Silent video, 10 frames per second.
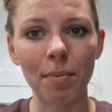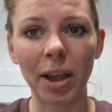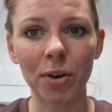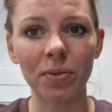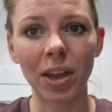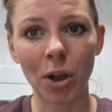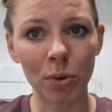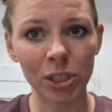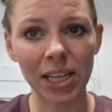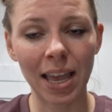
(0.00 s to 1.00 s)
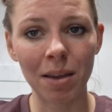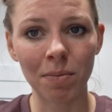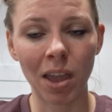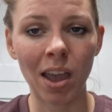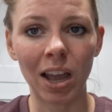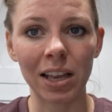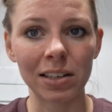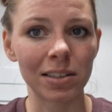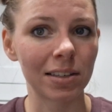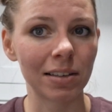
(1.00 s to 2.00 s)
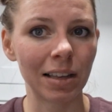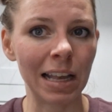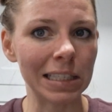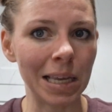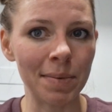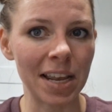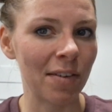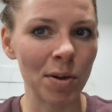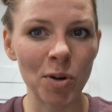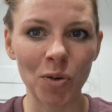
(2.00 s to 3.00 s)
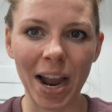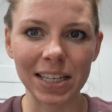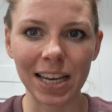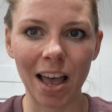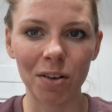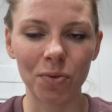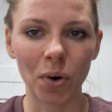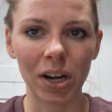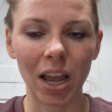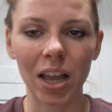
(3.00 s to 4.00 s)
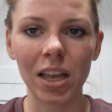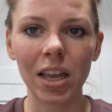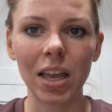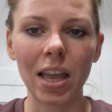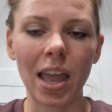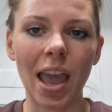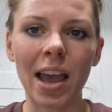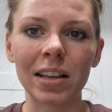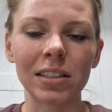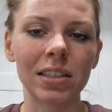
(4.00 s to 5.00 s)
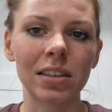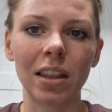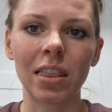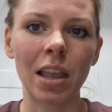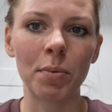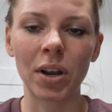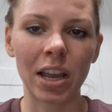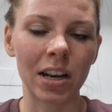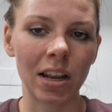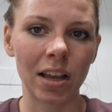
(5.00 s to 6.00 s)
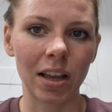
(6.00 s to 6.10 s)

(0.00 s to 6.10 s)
Michael Vey goes to him and gets him to give him a ride to California. And they bring in